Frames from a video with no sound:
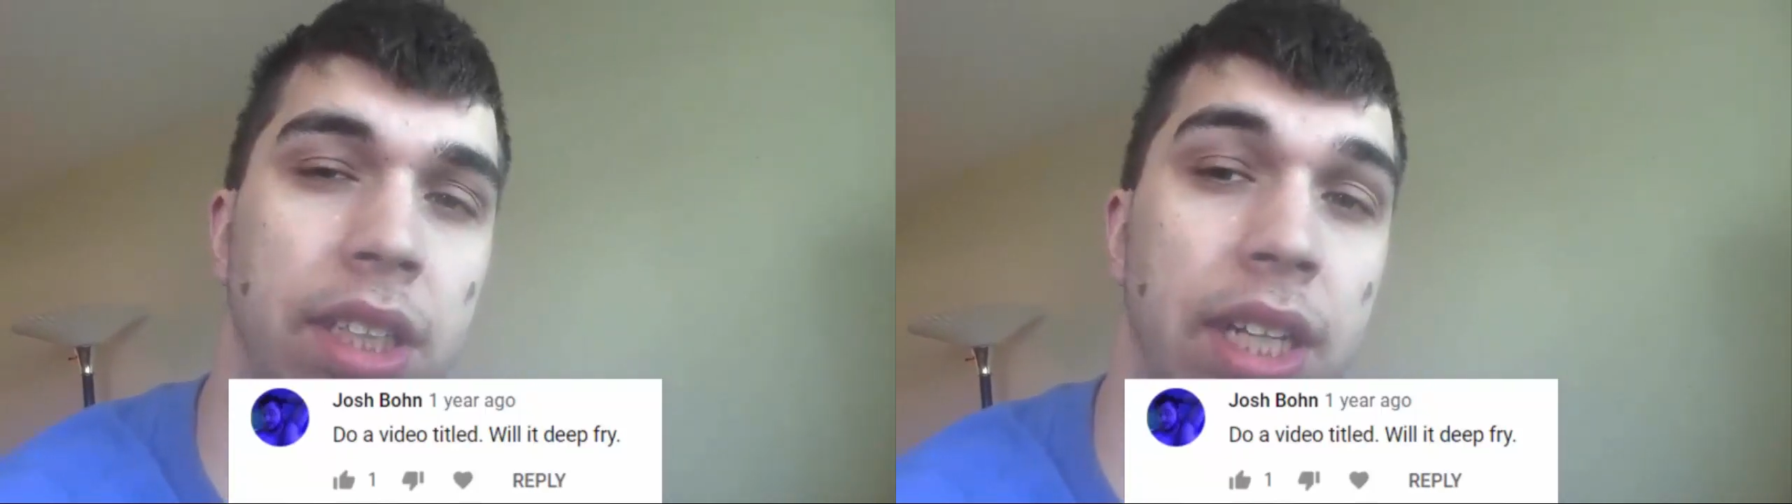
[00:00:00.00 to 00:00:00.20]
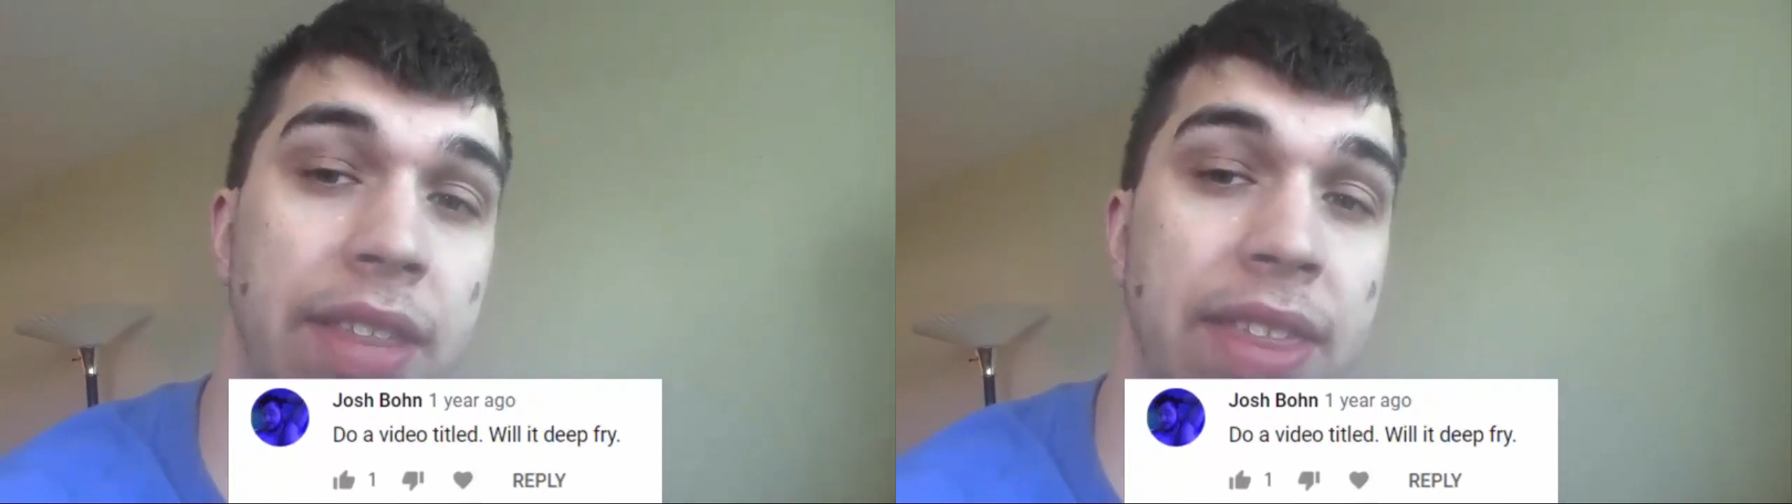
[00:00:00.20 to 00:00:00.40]

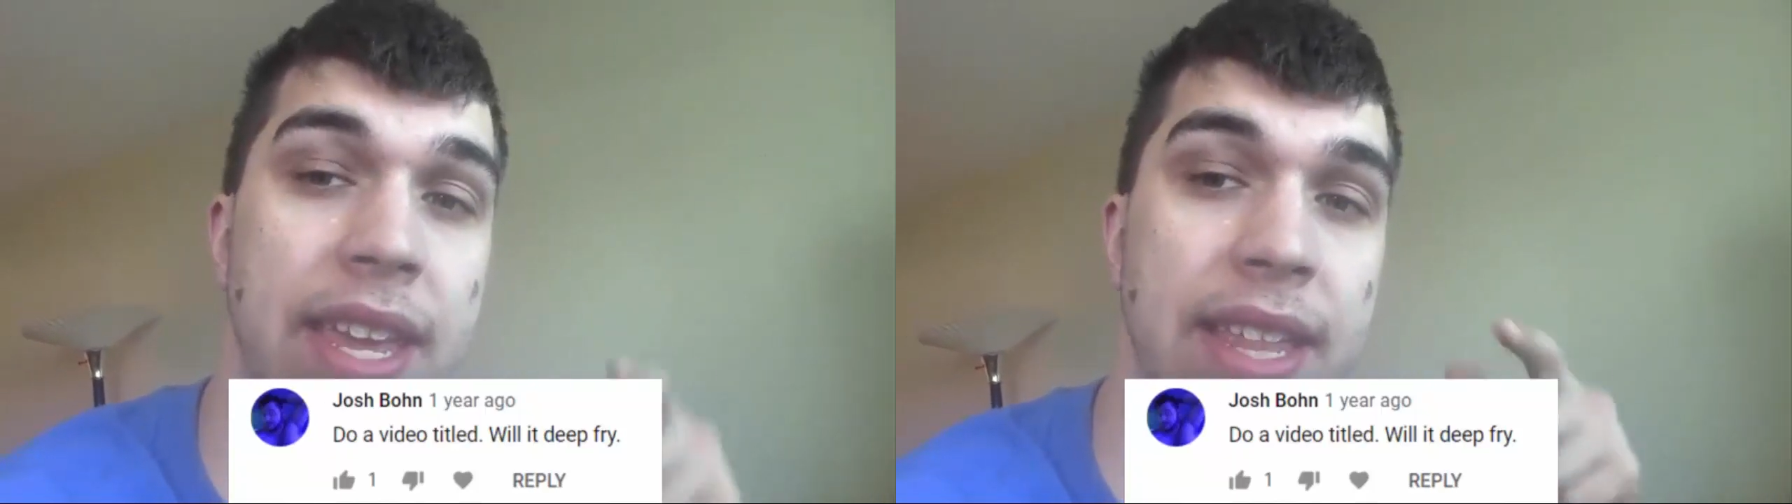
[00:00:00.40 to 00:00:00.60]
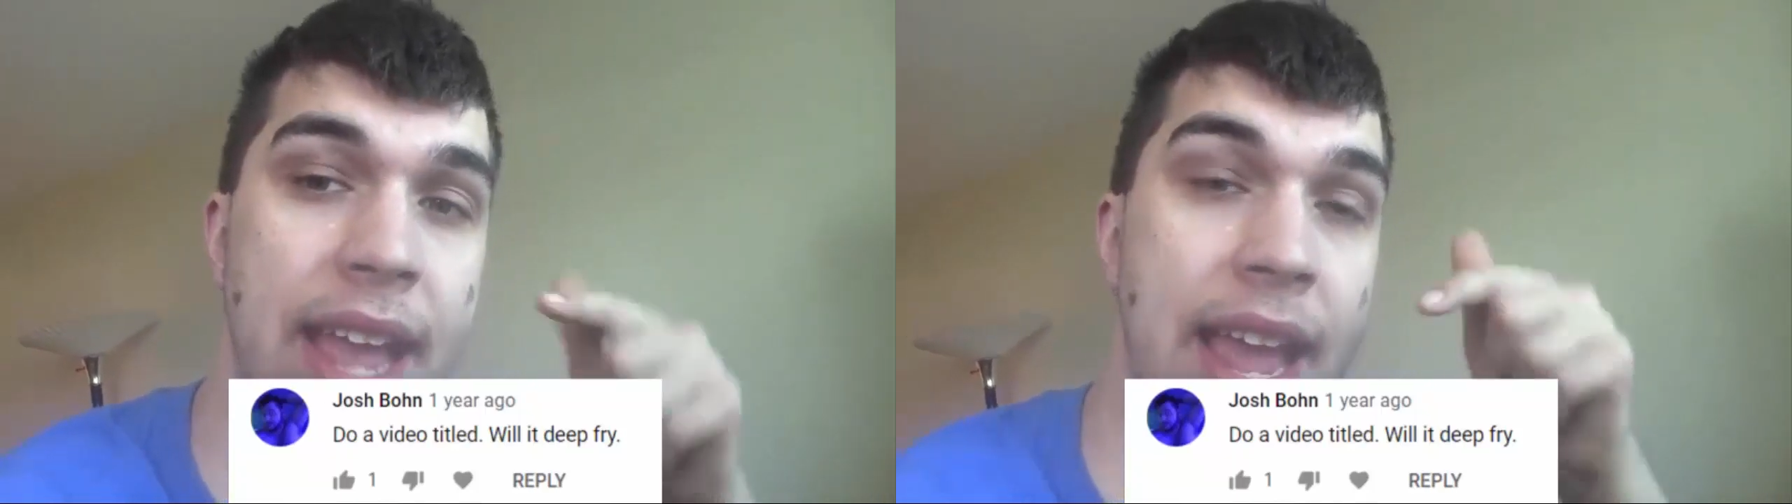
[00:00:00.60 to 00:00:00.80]
I
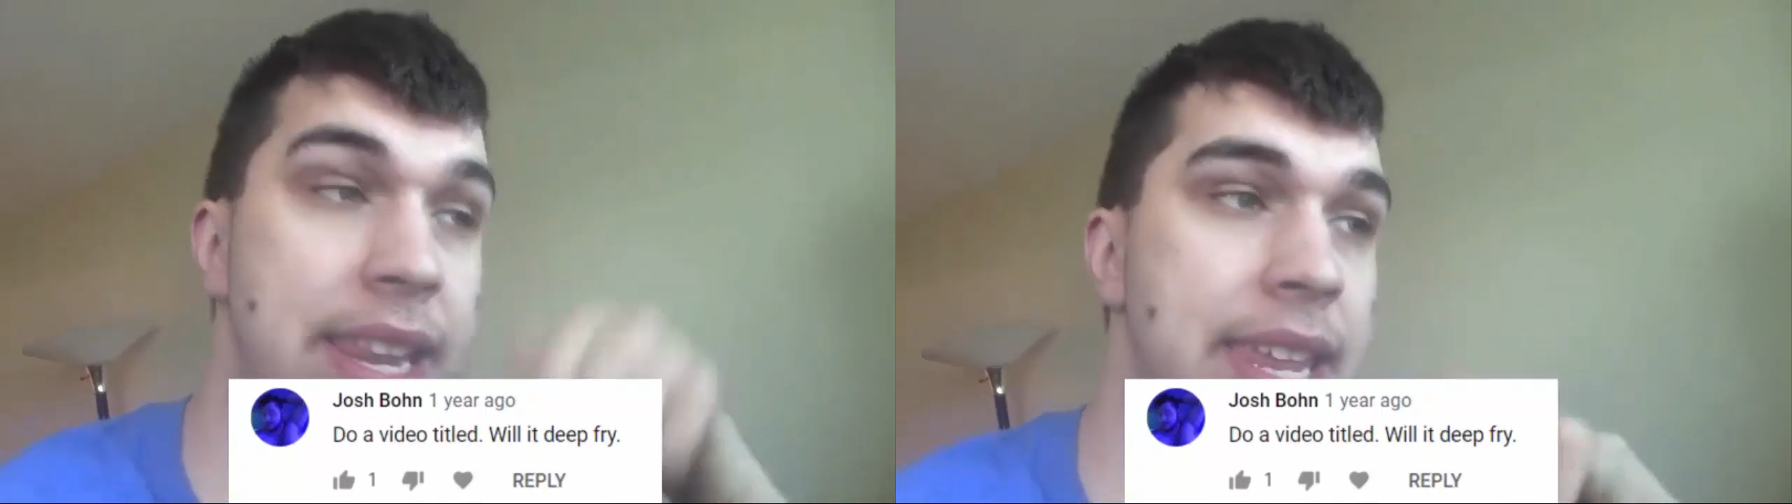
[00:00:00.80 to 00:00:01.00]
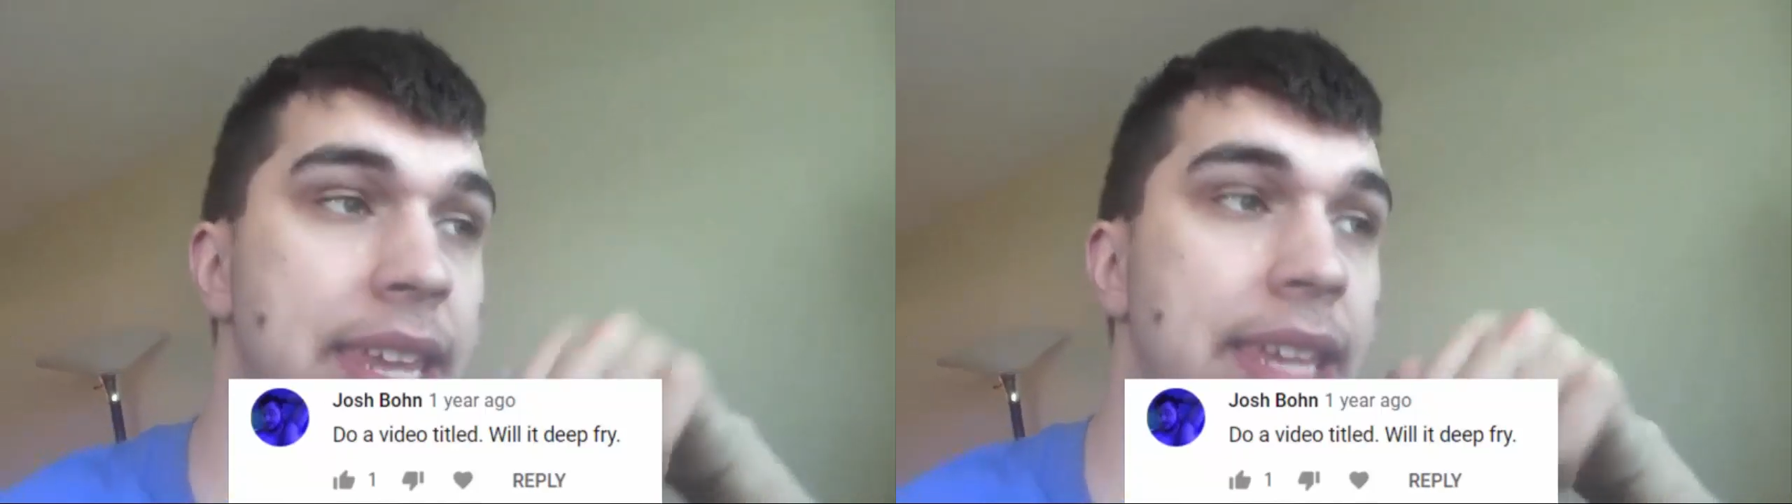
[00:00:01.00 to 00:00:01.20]
think,
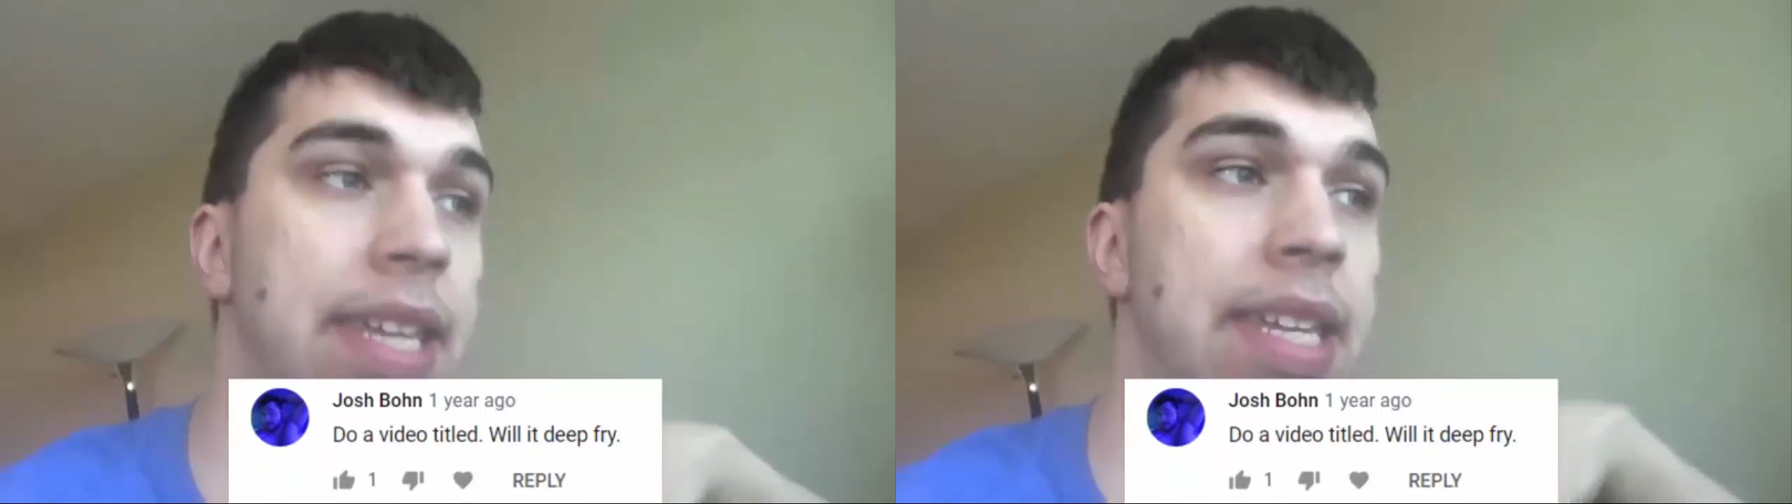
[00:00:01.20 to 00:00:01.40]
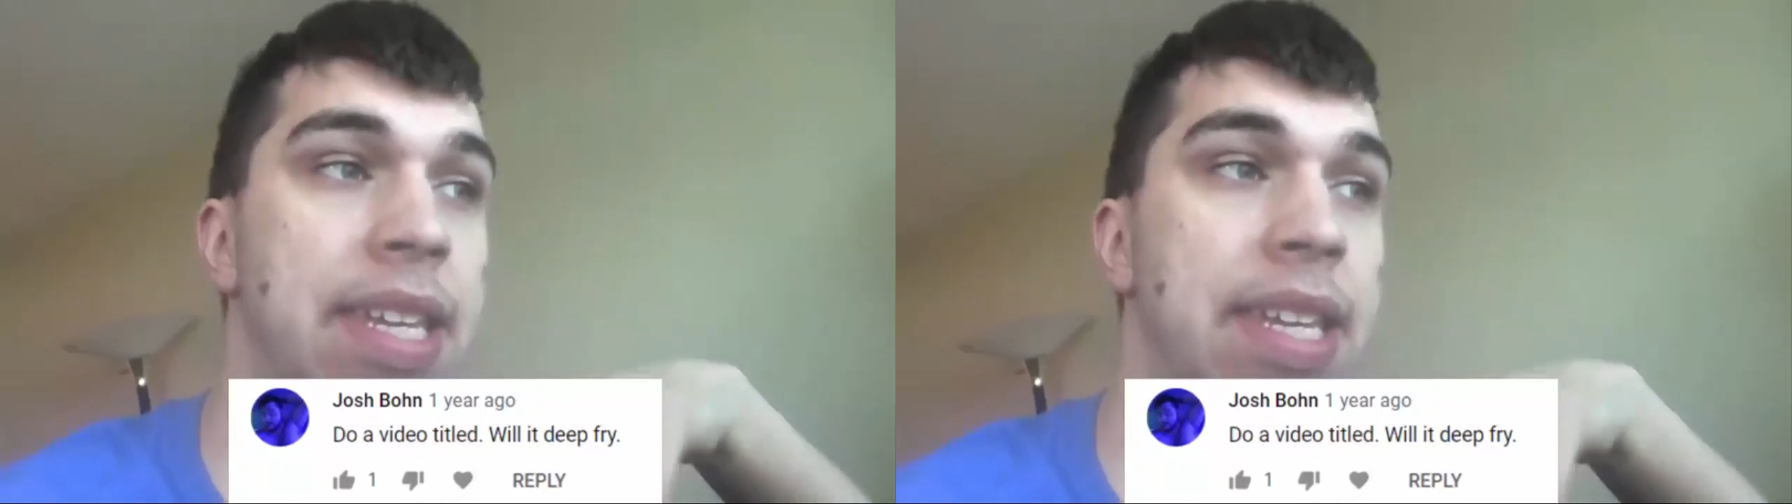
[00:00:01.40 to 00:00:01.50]
and he